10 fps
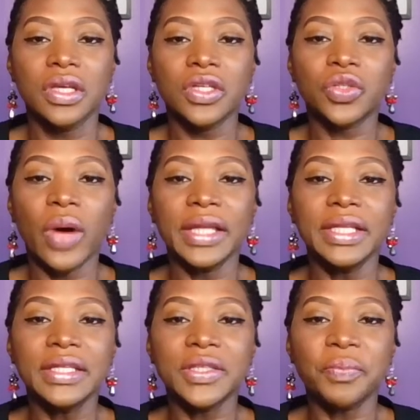So I
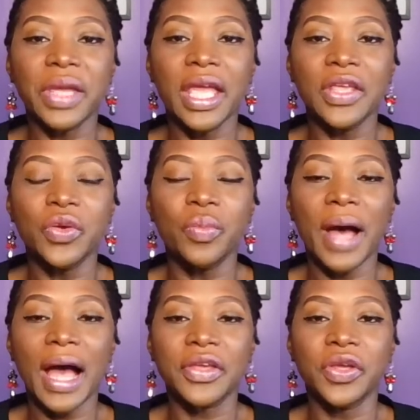need to pay you
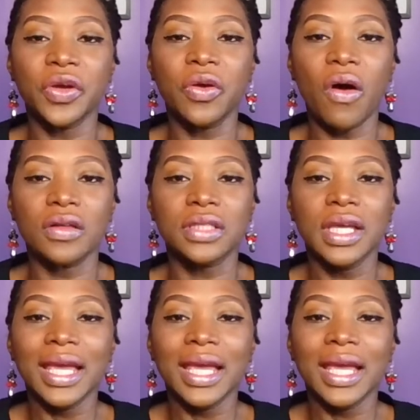back your costs.